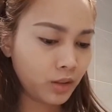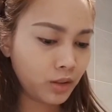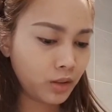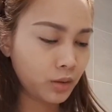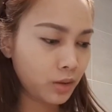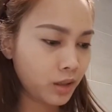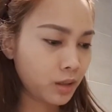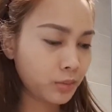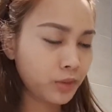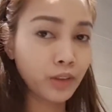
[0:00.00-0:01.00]
So,
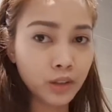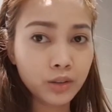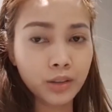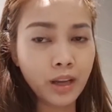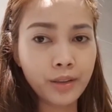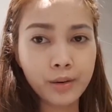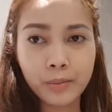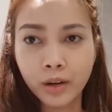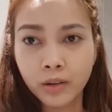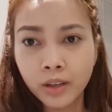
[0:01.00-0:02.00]
let's move on to the other
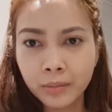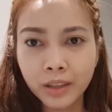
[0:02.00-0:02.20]
brow.